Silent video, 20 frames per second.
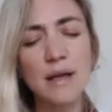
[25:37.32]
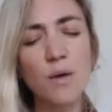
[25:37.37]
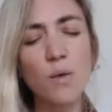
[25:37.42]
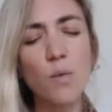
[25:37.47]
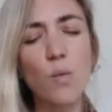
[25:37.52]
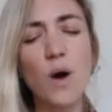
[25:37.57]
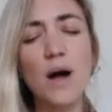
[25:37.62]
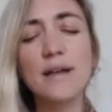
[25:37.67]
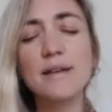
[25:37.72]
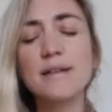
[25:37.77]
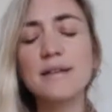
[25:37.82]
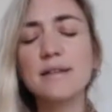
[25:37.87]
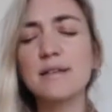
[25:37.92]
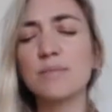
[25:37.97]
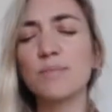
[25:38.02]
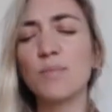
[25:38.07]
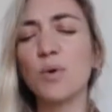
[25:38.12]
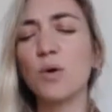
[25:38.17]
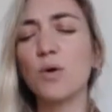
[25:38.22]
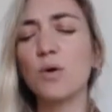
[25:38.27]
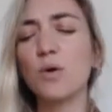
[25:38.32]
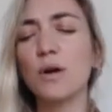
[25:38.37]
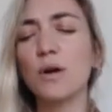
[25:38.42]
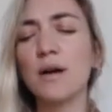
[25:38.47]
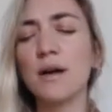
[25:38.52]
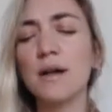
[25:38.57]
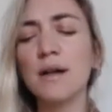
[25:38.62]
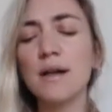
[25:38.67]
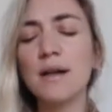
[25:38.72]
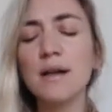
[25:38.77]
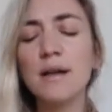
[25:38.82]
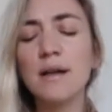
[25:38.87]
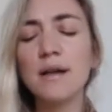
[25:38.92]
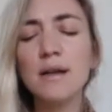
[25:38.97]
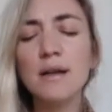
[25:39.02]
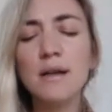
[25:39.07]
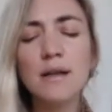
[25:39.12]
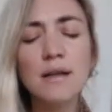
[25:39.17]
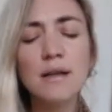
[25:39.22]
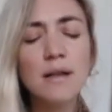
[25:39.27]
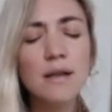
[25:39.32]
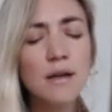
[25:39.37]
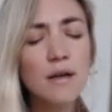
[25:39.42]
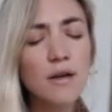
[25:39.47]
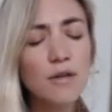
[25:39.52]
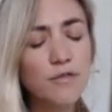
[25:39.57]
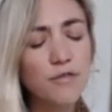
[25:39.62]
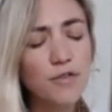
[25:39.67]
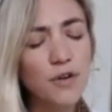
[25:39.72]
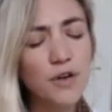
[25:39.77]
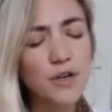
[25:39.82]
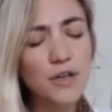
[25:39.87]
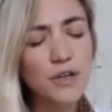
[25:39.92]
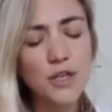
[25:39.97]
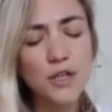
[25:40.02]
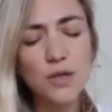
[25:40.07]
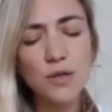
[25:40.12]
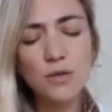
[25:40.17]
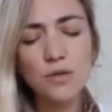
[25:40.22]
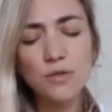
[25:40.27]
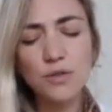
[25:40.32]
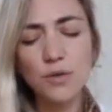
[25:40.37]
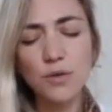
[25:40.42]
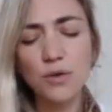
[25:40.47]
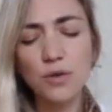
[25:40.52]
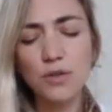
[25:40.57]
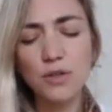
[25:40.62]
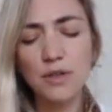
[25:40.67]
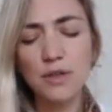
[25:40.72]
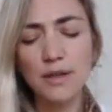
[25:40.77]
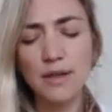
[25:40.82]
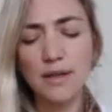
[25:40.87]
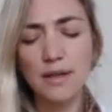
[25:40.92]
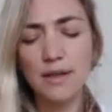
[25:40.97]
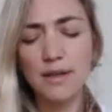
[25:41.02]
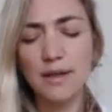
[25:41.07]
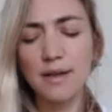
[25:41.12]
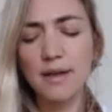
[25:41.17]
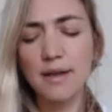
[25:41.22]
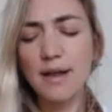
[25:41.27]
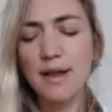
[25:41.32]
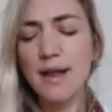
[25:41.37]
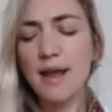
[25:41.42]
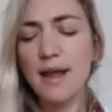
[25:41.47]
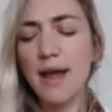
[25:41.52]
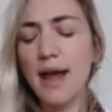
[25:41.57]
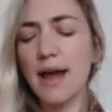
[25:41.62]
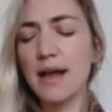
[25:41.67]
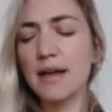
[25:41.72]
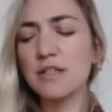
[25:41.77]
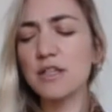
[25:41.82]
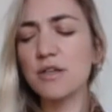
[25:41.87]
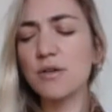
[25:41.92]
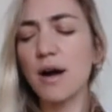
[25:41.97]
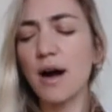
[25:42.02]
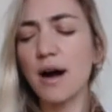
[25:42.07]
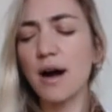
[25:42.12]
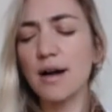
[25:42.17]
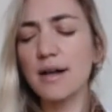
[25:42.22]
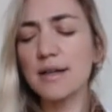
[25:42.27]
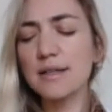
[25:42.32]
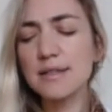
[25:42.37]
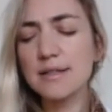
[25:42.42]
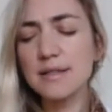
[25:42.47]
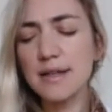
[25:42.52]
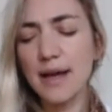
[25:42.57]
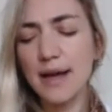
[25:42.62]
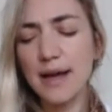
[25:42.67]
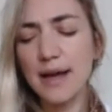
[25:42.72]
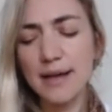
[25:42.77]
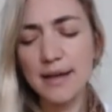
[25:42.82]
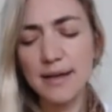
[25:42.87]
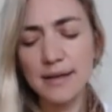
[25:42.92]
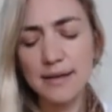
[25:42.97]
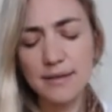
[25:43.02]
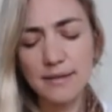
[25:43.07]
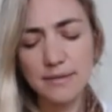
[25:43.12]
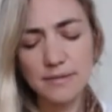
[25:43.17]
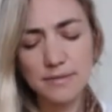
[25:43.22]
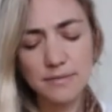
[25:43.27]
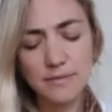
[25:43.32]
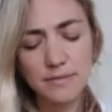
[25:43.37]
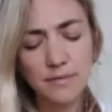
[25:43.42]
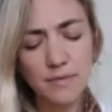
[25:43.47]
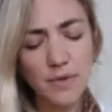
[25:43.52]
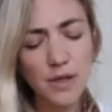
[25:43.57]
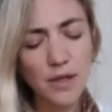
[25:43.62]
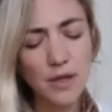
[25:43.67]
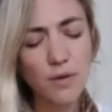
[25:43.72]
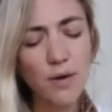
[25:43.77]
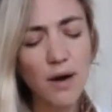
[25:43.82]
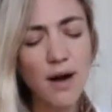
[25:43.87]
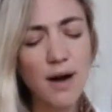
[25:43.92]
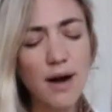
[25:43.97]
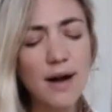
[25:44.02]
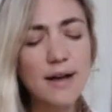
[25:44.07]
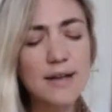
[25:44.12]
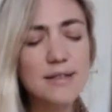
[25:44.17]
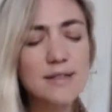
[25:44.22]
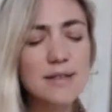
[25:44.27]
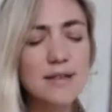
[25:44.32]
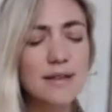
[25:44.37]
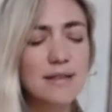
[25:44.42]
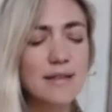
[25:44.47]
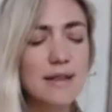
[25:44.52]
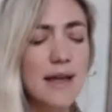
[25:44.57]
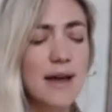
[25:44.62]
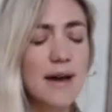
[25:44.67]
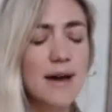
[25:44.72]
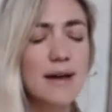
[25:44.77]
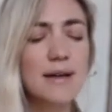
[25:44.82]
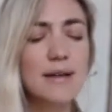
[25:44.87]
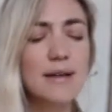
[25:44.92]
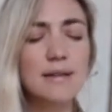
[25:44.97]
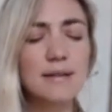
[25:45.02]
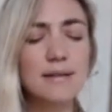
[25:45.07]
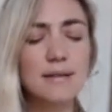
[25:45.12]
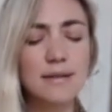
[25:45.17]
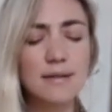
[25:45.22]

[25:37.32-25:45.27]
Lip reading: once more for a new dawn. And you ask her, you ask the Earth,